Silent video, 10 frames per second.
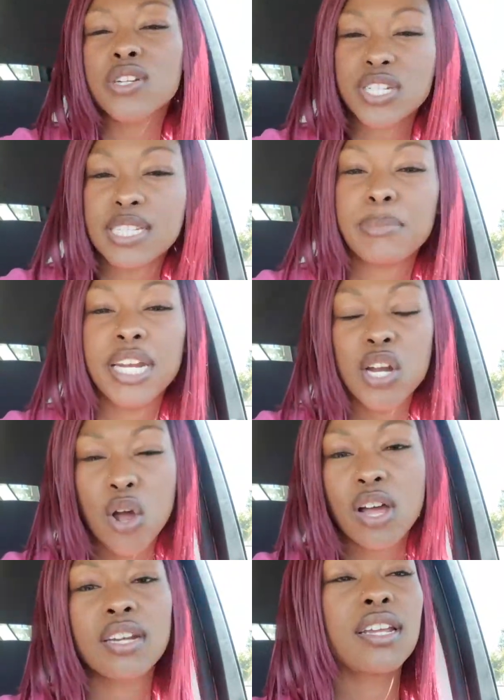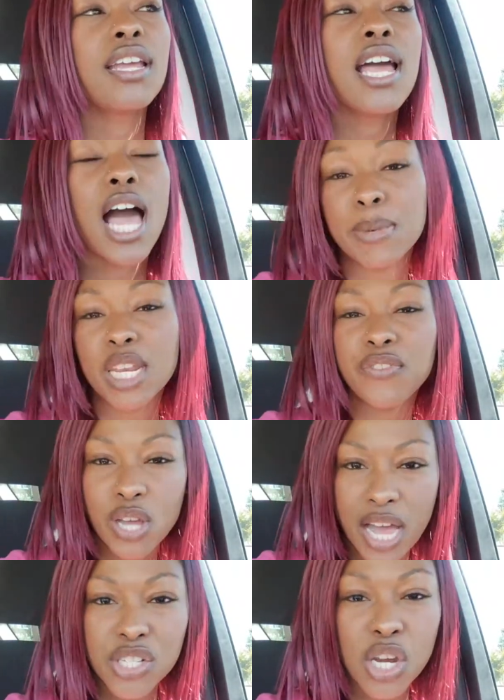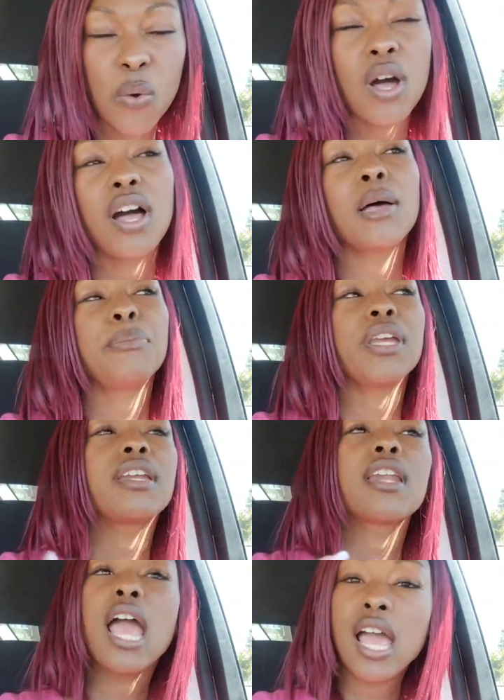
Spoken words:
just depending on how many of you guys show up and